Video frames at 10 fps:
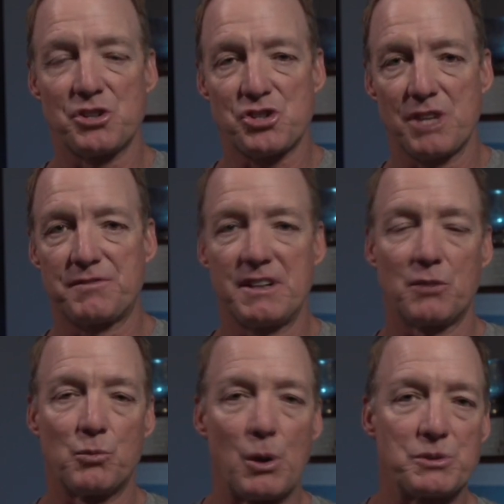
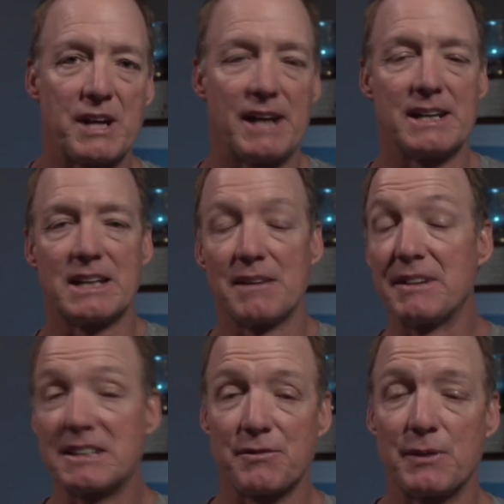shifting, rotating,
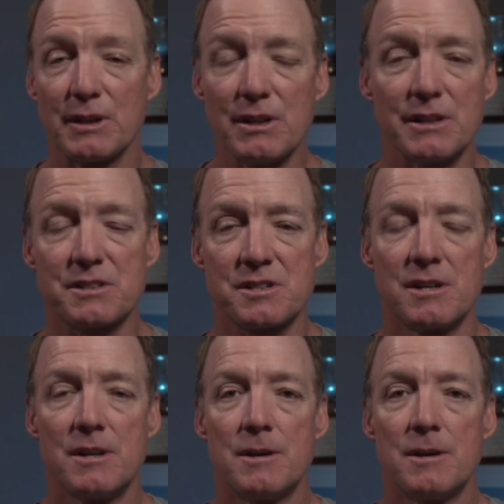giving different looks,